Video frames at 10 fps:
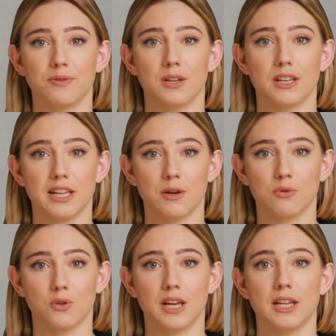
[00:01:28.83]
Step
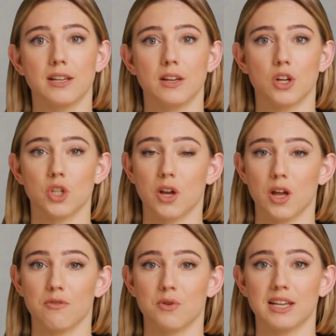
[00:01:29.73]
3. Turn
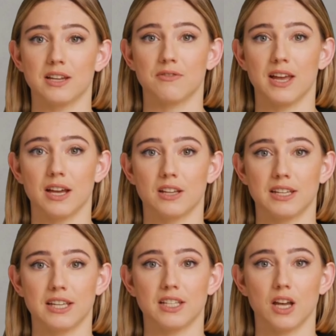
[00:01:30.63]
off recent files
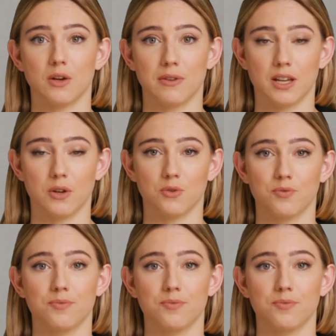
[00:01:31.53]
in Start menu.